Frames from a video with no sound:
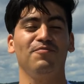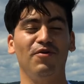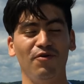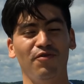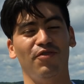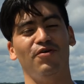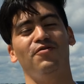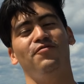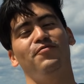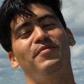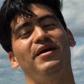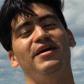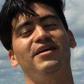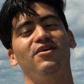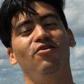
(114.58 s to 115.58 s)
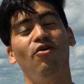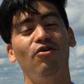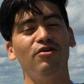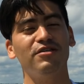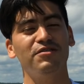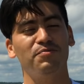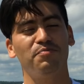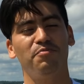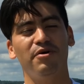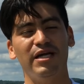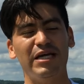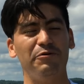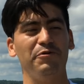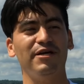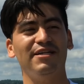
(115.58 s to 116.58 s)
both of my goals
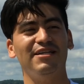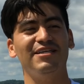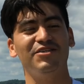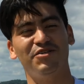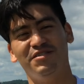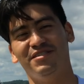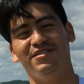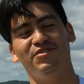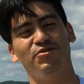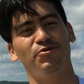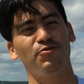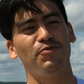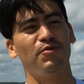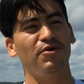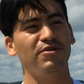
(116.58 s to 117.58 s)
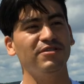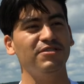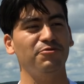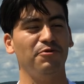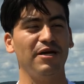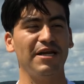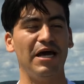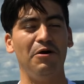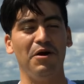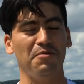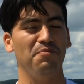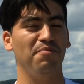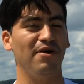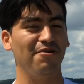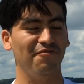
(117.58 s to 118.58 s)
very quickly, just in 2 months. Right now
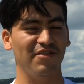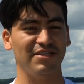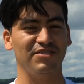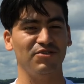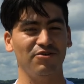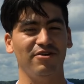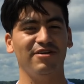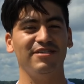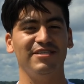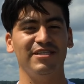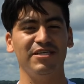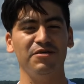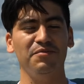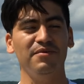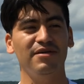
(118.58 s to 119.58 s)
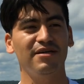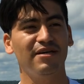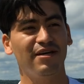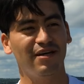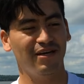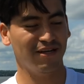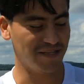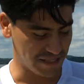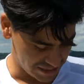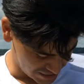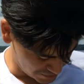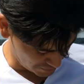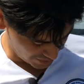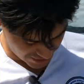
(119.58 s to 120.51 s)
I'm part of the soccer team. This is